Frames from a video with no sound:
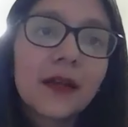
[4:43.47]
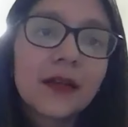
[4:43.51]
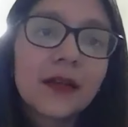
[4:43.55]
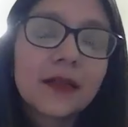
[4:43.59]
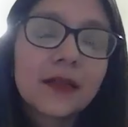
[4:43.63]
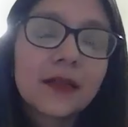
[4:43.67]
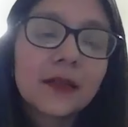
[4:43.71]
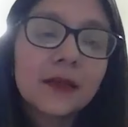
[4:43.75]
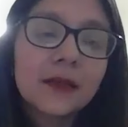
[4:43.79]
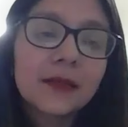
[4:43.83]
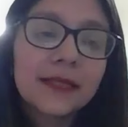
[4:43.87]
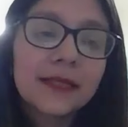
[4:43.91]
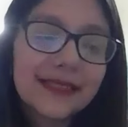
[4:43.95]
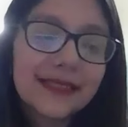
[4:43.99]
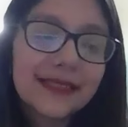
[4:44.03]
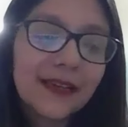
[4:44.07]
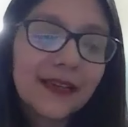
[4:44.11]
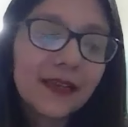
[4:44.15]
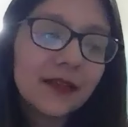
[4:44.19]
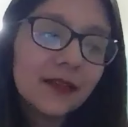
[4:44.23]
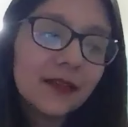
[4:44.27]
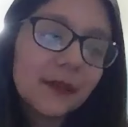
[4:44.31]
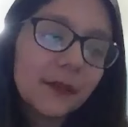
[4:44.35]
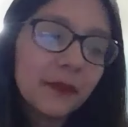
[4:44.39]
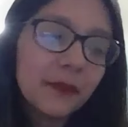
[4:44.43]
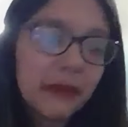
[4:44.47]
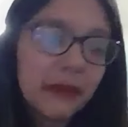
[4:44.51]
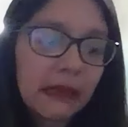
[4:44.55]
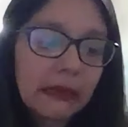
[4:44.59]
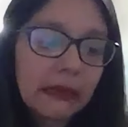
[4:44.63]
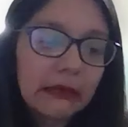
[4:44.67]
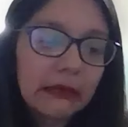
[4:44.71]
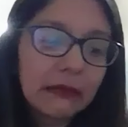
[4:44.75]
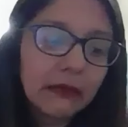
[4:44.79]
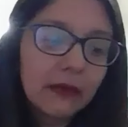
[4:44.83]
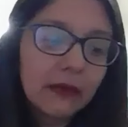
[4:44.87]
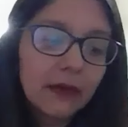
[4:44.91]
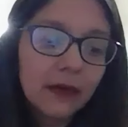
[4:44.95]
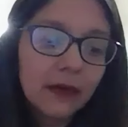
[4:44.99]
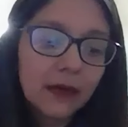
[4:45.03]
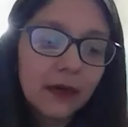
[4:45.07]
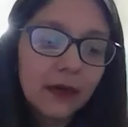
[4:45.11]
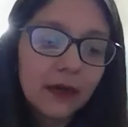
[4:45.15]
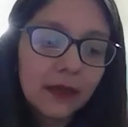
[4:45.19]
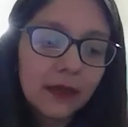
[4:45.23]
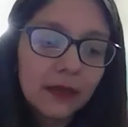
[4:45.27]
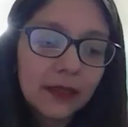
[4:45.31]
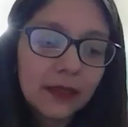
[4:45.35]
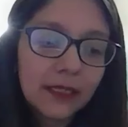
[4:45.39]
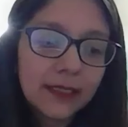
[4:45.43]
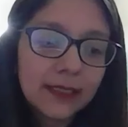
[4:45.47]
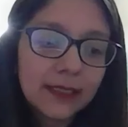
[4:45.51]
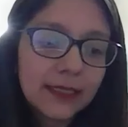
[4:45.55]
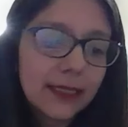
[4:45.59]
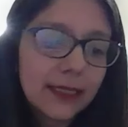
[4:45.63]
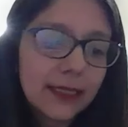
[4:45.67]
So these are the main things